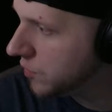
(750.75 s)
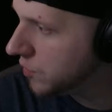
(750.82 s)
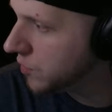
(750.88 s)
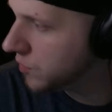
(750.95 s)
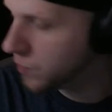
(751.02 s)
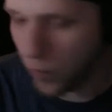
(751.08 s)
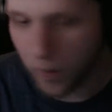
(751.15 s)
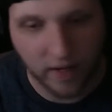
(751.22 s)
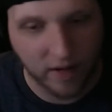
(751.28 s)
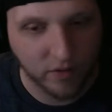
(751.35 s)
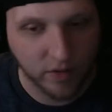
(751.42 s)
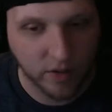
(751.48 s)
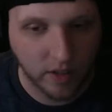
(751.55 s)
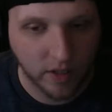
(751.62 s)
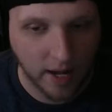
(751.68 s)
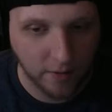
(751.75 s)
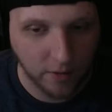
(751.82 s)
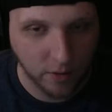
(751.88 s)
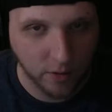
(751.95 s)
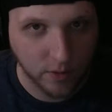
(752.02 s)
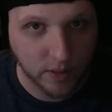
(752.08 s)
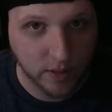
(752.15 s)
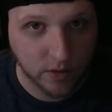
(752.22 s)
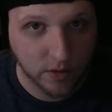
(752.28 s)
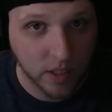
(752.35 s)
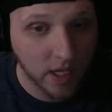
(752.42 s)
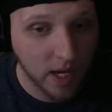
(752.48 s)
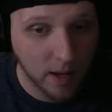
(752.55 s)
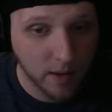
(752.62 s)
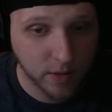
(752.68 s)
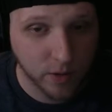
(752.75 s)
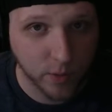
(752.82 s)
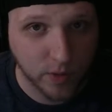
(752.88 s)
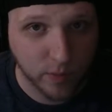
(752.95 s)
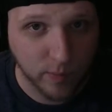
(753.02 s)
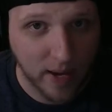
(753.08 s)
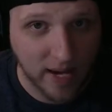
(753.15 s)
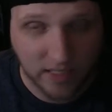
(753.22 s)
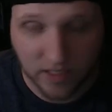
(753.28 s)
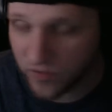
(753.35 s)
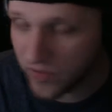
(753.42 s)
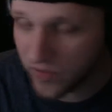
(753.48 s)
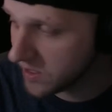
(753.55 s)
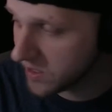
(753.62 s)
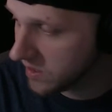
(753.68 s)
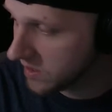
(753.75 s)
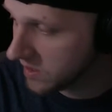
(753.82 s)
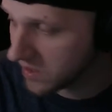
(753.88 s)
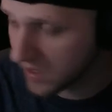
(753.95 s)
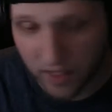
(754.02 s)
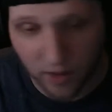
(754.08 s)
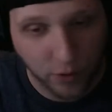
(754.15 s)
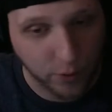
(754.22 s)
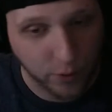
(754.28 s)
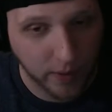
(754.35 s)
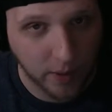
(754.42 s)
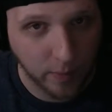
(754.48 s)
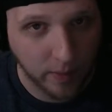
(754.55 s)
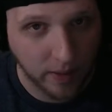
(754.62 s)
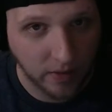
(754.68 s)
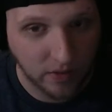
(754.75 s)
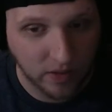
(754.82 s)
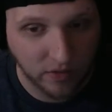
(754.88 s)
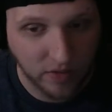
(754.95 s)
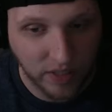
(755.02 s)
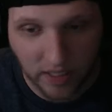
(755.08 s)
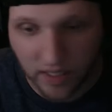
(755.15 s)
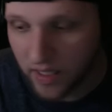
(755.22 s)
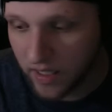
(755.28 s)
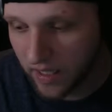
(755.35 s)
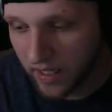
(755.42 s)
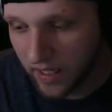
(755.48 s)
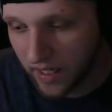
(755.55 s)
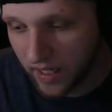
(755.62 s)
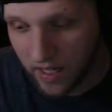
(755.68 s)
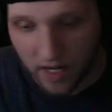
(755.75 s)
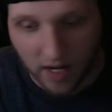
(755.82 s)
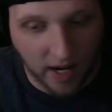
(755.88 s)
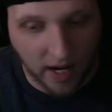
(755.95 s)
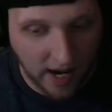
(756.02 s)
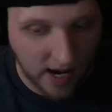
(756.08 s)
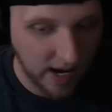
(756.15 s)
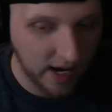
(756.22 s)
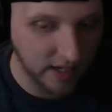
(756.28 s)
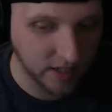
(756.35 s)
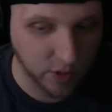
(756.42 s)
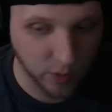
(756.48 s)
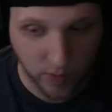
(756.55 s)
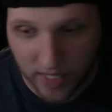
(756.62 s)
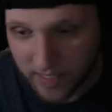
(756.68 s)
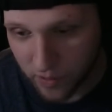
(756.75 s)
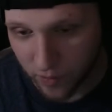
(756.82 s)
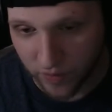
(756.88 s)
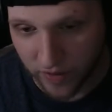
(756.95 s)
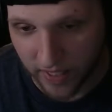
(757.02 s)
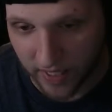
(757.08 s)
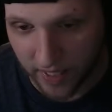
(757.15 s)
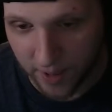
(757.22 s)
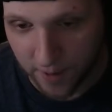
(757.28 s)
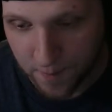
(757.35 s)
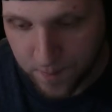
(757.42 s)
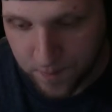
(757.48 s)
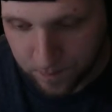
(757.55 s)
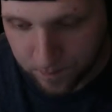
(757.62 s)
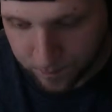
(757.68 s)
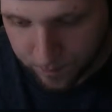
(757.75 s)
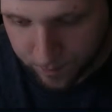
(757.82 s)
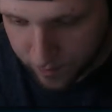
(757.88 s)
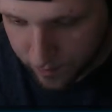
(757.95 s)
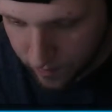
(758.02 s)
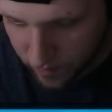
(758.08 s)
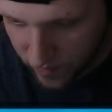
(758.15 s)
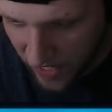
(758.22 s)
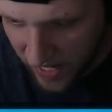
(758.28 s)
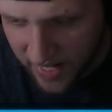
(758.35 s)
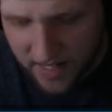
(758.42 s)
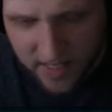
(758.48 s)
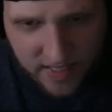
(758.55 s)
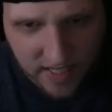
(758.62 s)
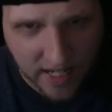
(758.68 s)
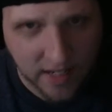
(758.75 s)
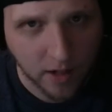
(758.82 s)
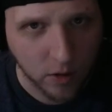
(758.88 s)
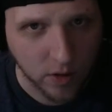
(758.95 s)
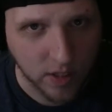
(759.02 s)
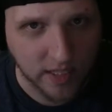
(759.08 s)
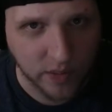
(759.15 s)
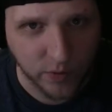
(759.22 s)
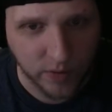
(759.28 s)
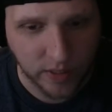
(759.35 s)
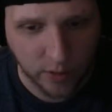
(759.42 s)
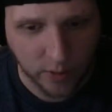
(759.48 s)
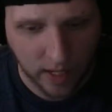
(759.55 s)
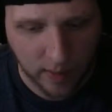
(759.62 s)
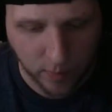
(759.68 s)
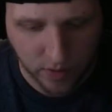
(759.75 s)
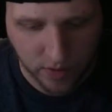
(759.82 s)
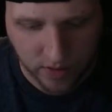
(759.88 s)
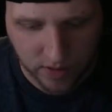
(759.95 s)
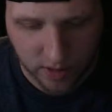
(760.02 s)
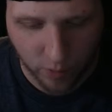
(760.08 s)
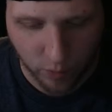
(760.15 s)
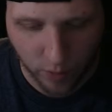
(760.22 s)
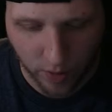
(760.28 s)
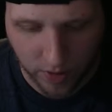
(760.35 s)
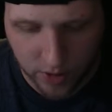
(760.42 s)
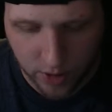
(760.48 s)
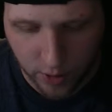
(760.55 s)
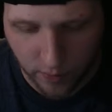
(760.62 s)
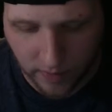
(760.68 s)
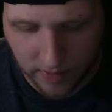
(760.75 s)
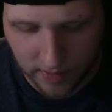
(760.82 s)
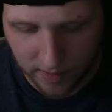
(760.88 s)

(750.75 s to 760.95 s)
whatever, I don't know. It's massive. It's like a 300-pound TV. And so that's over there. And it's had all the S-video cables and stuff run to it.